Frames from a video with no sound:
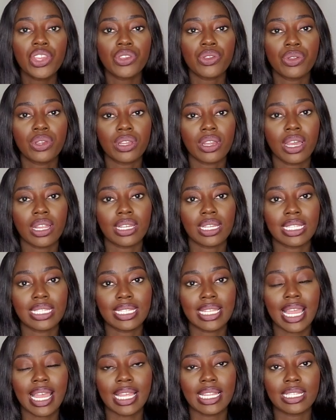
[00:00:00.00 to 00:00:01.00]
You could
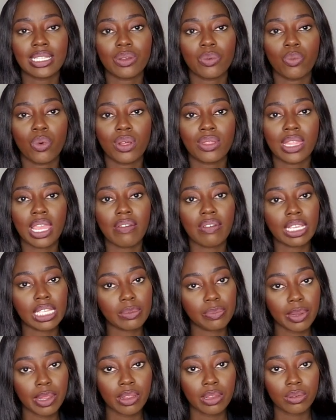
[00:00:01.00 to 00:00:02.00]
understand what their
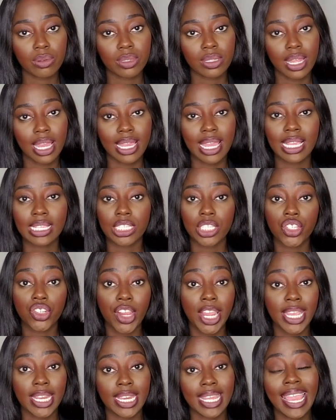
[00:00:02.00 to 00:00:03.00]
experience was like as a
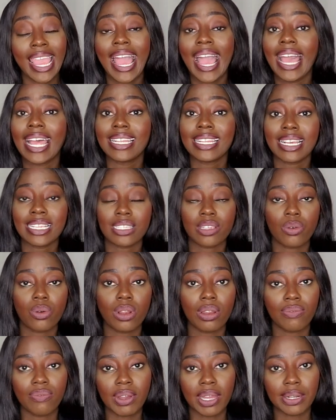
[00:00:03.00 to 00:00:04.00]
trainee and as a
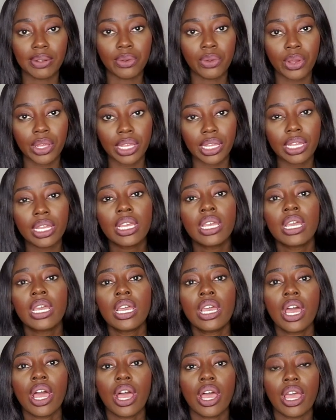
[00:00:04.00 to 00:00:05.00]
qualified lawyer.
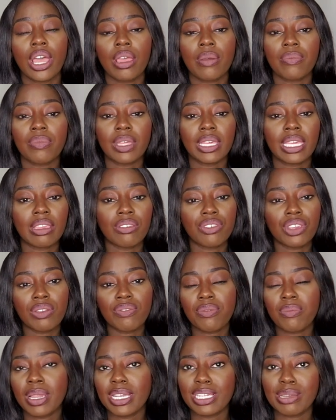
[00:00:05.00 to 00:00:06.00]
It gives you
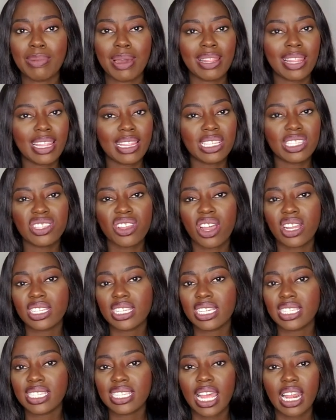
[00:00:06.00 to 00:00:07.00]
information about like the
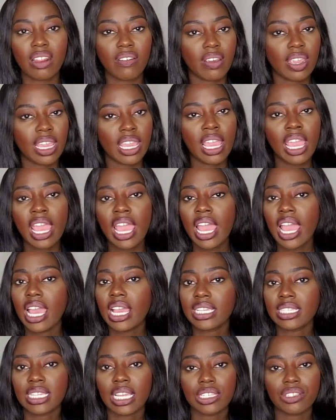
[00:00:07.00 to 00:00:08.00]
starting salary,
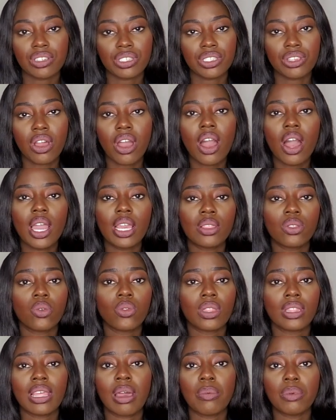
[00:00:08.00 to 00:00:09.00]
etc. So I
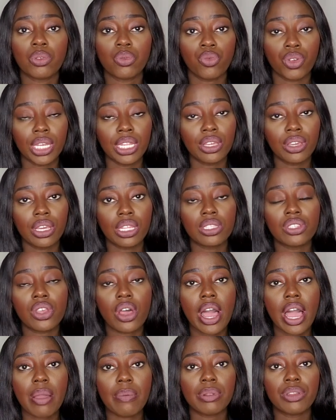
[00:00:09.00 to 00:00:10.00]
thought that was really good.
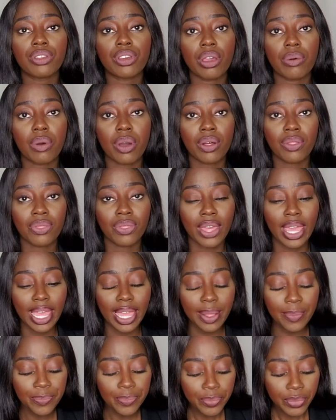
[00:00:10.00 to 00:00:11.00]
So I would go on
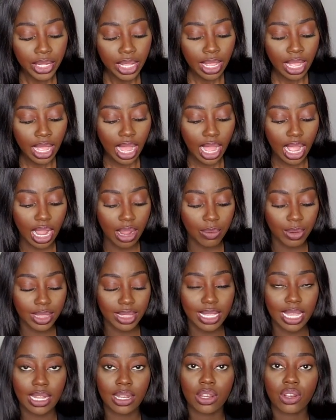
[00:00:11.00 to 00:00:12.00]
there. I
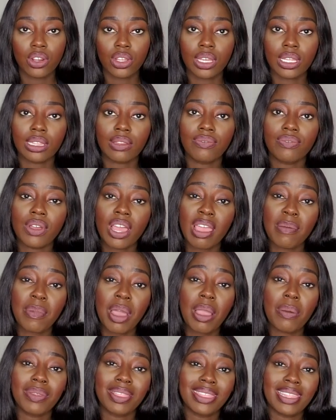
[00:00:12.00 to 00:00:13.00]
would then look at the firm.
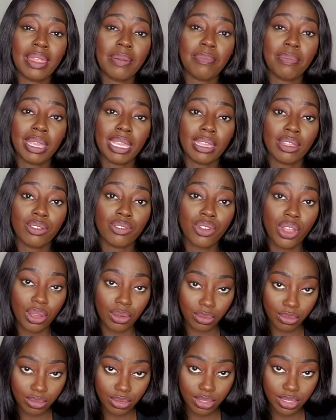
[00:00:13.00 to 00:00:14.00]
I would then make
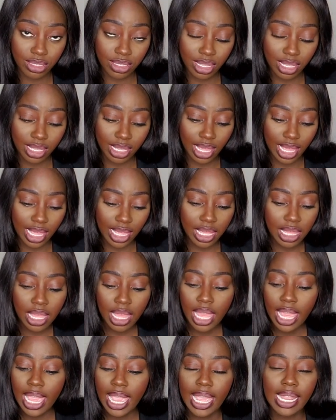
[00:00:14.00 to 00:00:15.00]
notes,
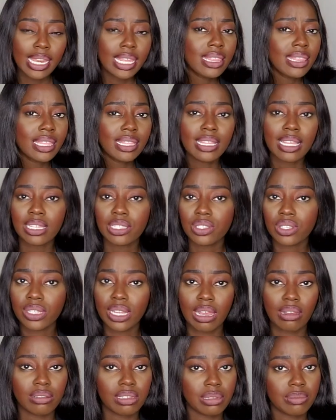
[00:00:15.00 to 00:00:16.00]
okay? Anything that
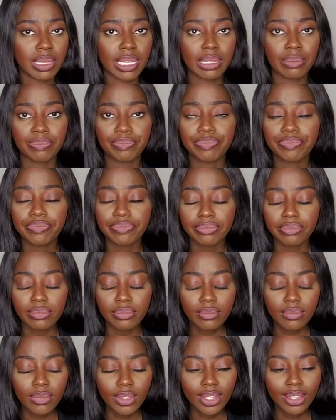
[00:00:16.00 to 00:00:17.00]
stood out to me,
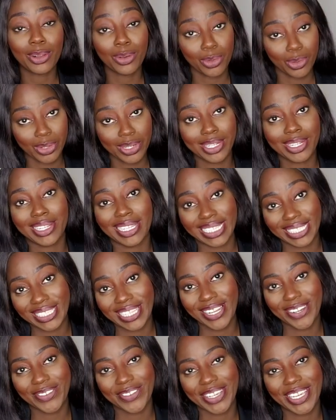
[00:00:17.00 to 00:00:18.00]
included the
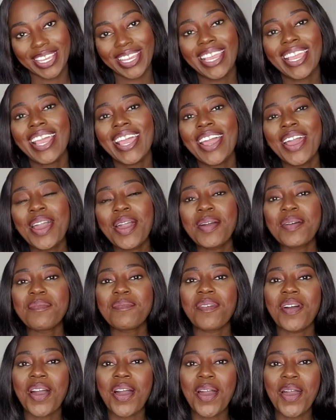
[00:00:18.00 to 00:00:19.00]
salary.
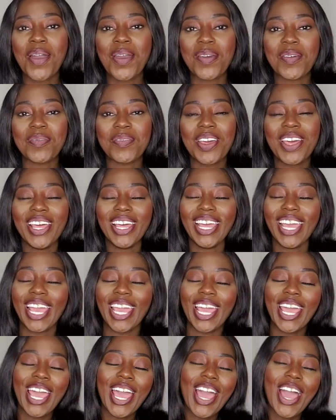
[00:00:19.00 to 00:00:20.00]
But
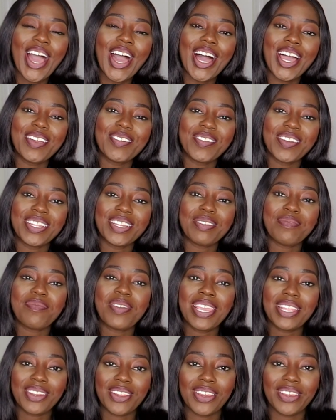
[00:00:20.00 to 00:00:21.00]
I would
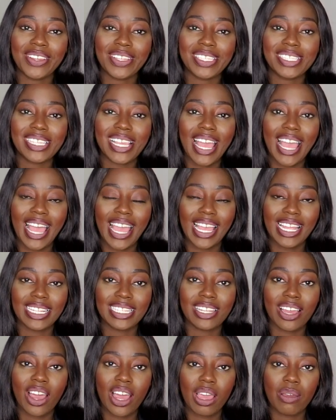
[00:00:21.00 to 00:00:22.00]
make notes
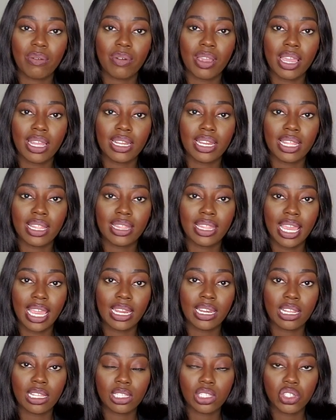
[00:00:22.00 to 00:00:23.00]
and I would
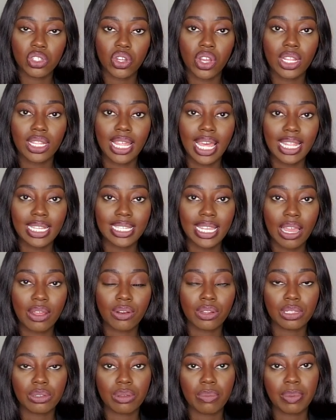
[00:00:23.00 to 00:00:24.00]
then jot that
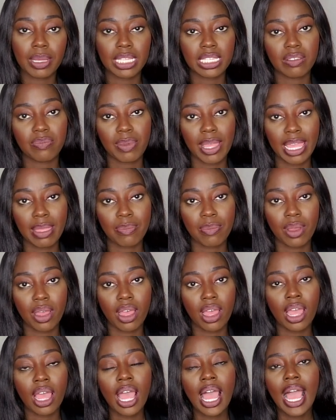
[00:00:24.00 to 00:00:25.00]
down onto a piece of
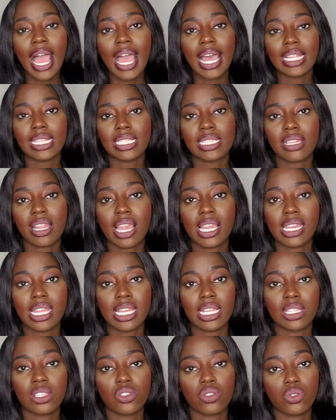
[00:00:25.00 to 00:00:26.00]
paper and slide
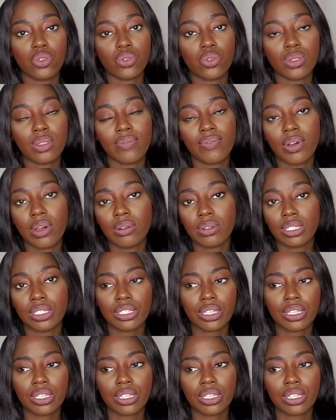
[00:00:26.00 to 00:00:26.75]
it into the folder.